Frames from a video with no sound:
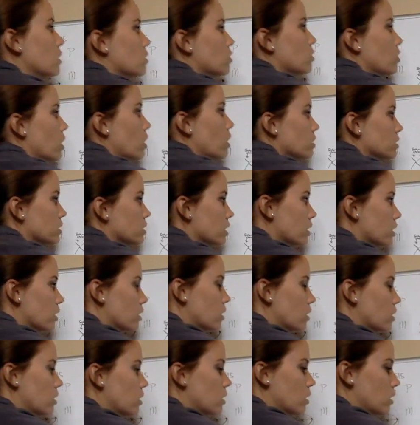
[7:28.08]

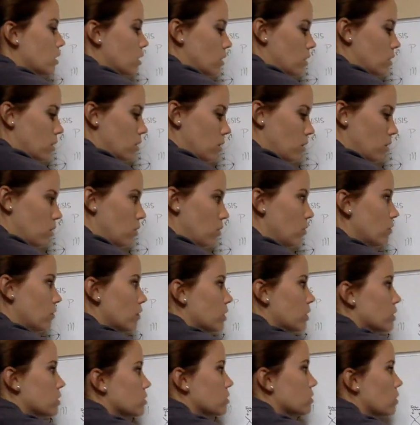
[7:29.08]
crossing
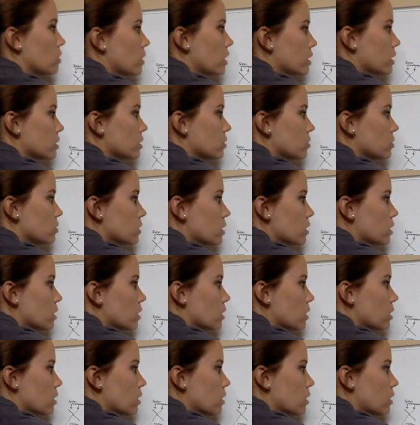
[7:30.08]
over is going to
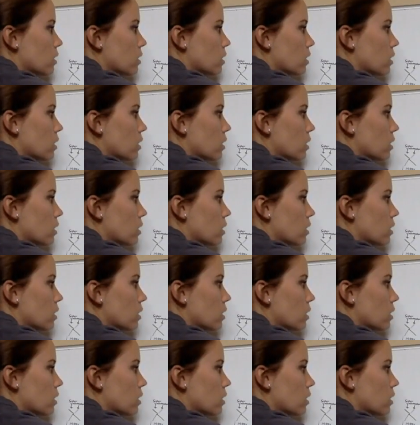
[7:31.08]
occur.